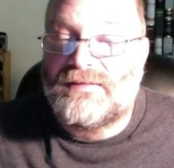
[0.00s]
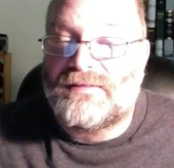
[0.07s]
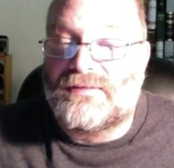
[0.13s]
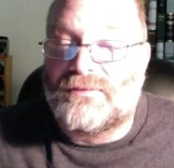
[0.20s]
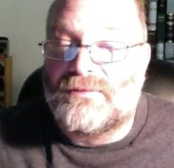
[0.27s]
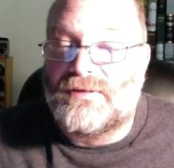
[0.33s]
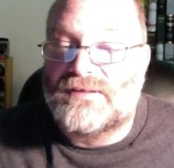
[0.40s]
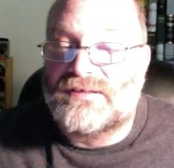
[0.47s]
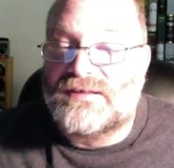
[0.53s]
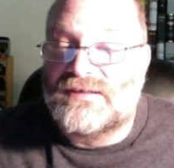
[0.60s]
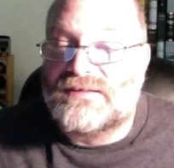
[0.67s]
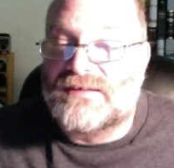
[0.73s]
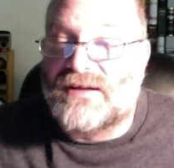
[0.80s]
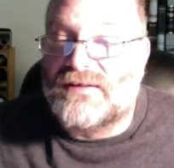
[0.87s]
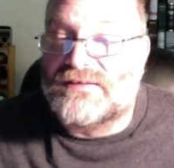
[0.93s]
Whiskey
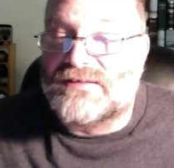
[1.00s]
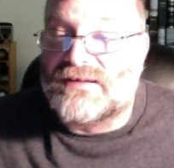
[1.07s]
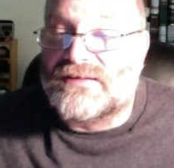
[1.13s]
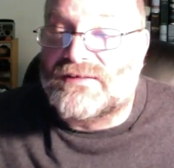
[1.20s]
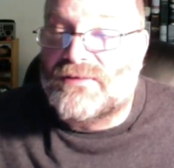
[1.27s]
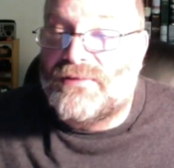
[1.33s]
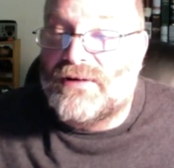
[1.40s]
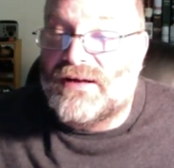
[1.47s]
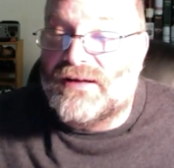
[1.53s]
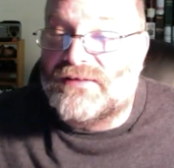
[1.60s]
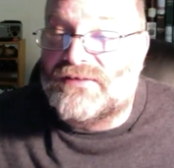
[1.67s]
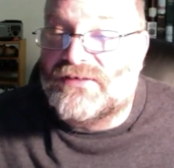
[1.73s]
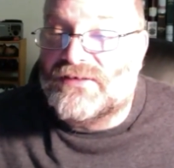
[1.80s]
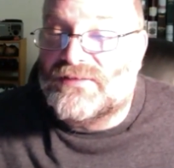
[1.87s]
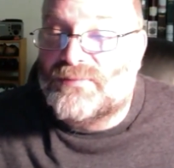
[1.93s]
Scout says, Quig,
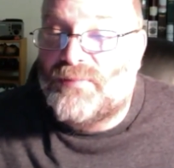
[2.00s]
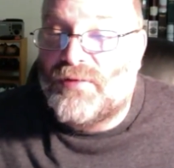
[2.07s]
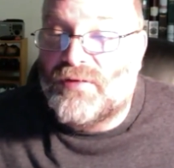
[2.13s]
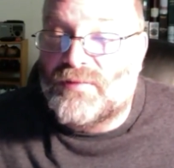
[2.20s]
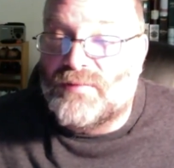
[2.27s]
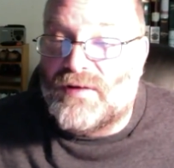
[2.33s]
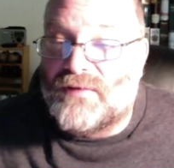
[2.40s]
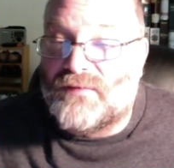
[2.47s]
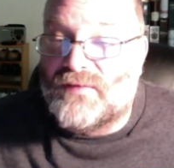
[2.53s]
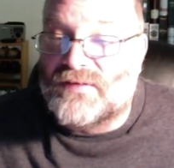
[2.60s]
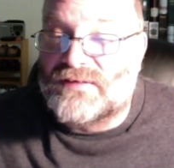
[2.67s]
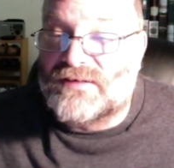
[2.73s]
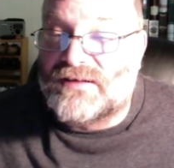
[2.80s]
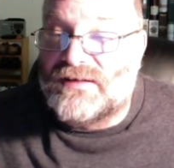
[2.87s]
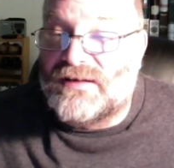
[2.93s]
just poured my
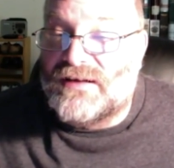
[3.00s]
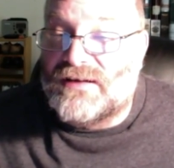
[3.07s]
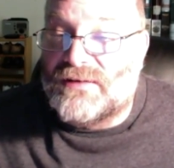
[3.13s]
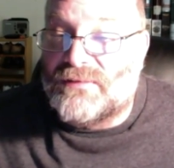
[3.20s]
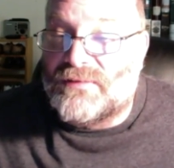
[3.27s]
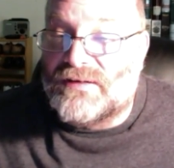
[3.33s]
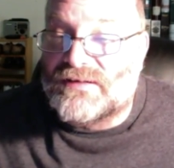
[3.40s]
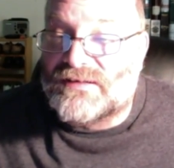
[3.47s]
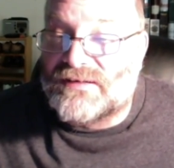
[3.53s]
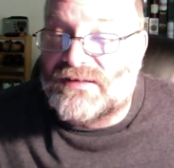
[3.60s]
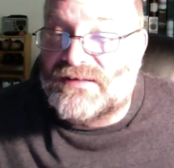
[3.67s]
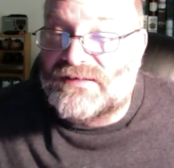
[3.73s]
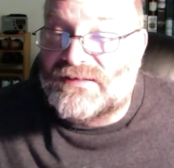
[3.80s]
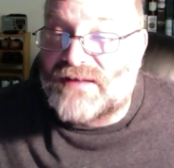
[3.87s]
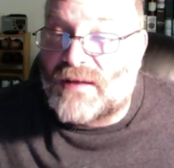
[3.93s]
first Canadian whiskey
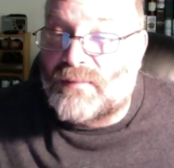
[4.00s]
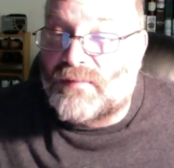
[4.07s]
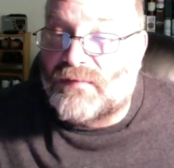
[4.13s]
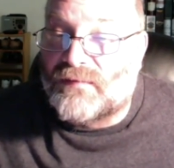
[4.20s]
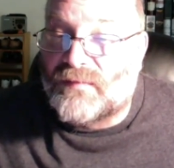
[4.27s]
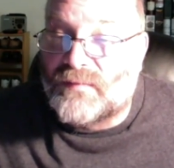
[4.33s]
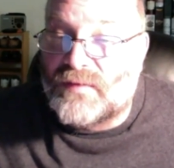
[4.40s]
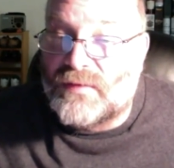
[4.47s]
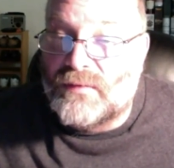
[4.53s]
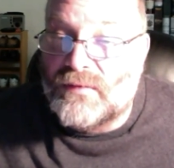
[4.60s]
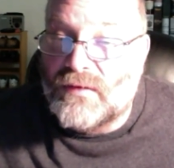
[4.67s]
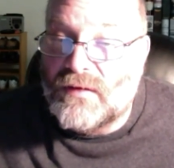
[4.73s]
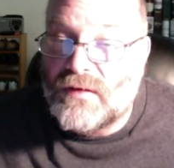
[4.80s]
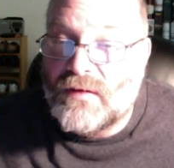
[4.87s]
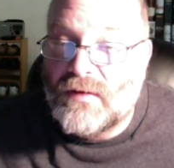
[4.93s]
sample from you.
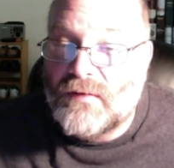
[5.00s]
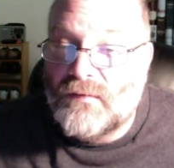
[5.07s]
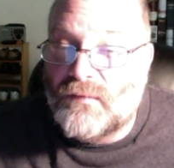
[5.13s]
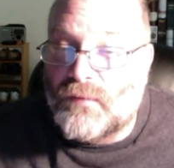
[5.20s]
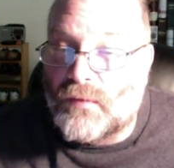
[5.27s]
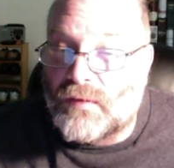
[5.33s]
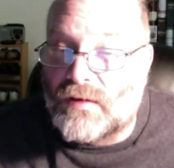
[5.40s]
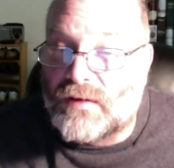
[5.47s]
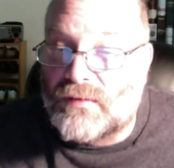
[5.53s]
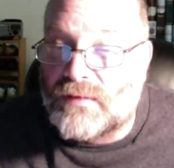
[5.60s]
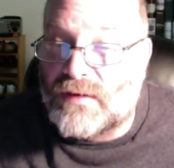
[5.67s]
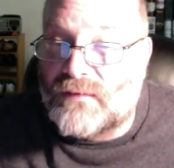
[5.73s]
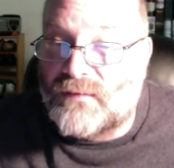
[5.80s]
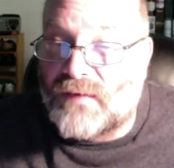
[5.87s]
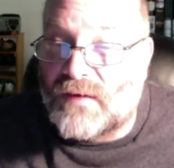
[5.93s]
40
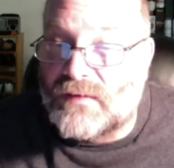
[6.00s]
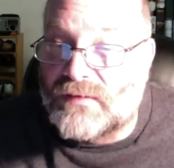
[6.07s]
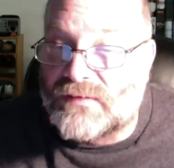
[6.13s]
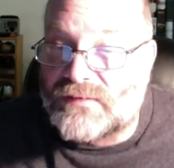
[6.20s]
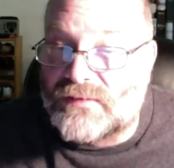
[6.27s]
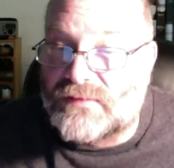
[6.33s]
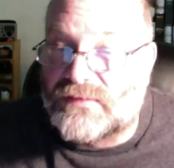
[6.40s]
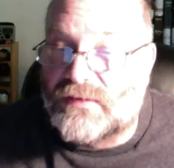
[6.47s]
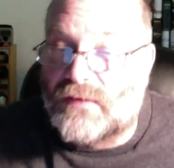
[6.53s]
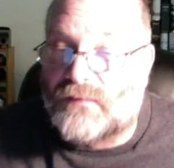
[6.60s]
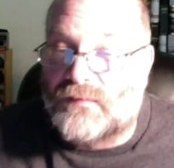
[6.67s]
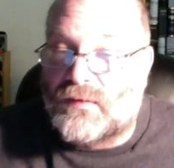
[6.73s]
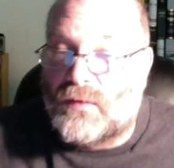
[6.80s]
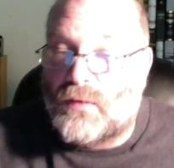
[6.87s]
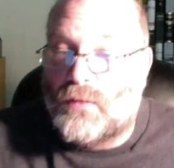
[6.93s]
Creek Founders
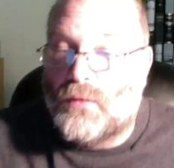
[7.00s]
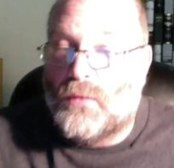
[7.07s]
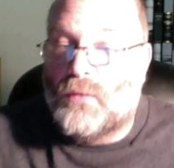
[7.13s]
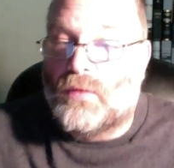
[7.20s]
Reserve. Oh,